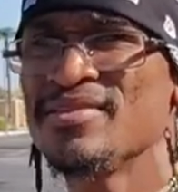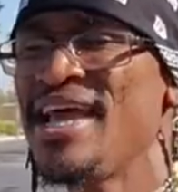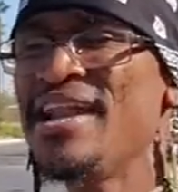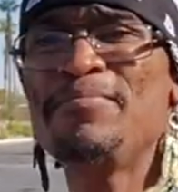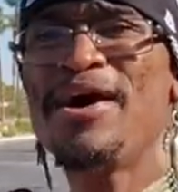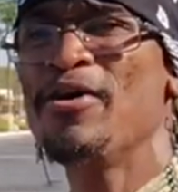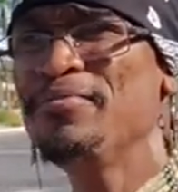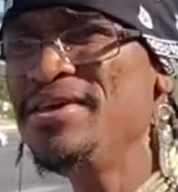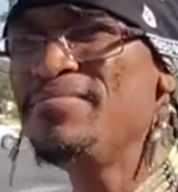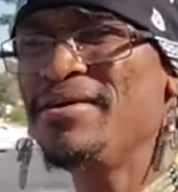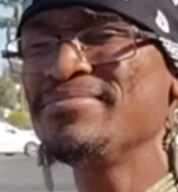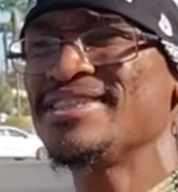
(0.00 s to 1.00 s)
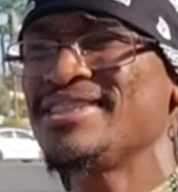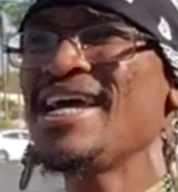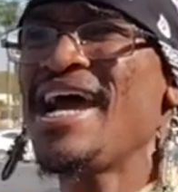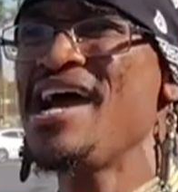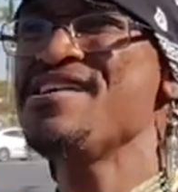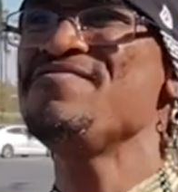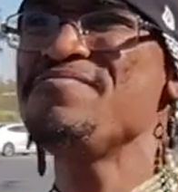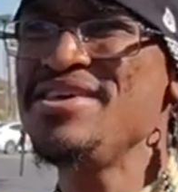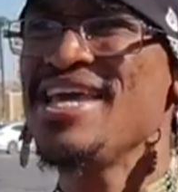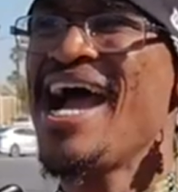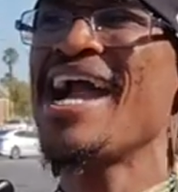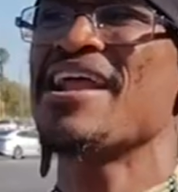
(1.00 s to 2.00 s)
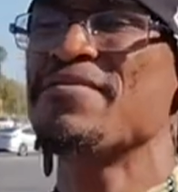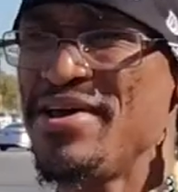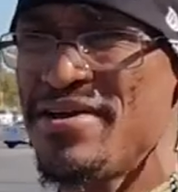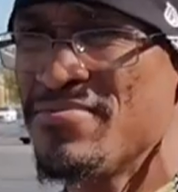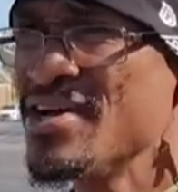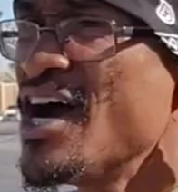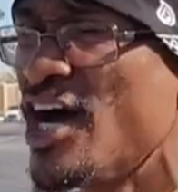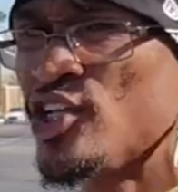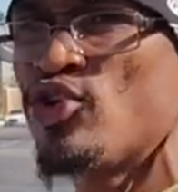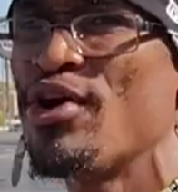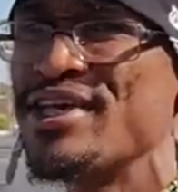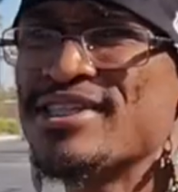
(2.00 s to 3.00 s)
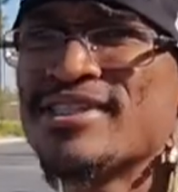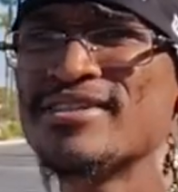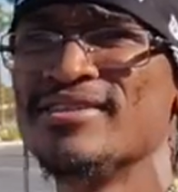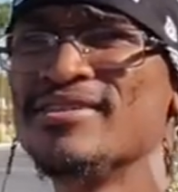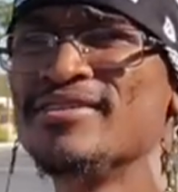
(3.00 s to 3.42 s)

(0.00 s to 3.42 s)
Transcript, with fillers: It ain't about me, but I'm just saying, I, even me, I gotta make a choice.